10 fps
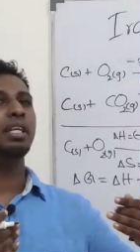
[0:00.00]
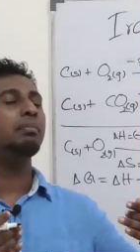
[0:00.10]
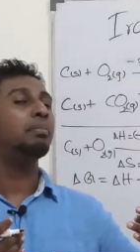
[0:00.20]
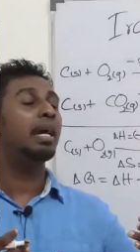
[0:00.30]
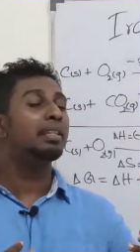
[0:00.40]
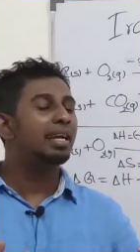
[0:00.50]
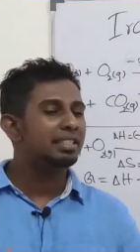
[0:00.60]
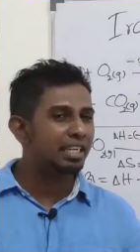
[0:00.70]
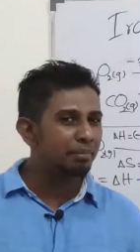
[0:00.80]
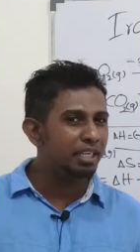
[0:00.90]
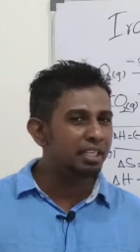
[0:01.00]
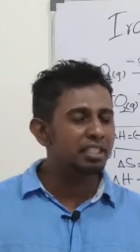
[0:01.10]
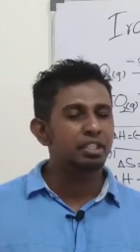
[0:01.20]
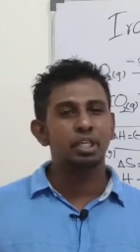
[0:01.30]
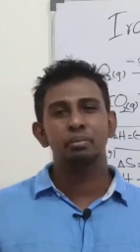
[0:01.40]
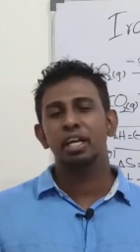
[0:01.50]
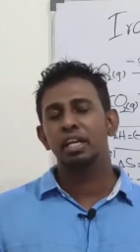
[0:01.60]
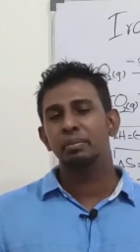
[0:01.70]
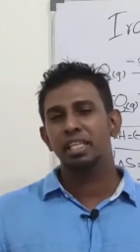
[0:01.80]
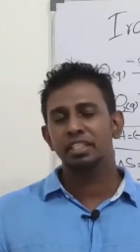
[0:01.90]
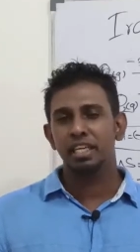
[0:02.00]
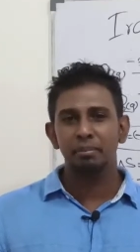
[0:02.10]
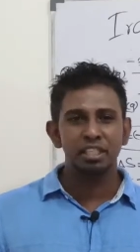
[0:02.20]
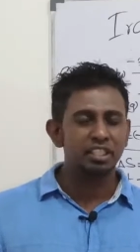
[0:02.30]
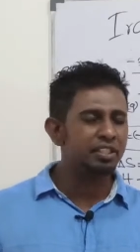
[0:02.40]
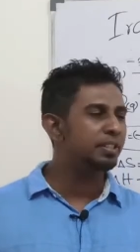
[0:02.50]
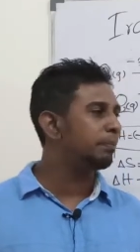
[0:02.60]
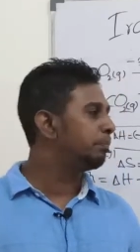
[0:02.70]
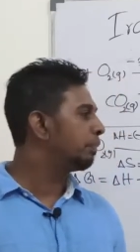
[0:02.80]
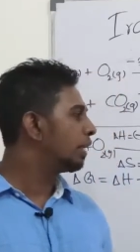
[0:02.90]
compare their stabilities, thermodynamical stabilities.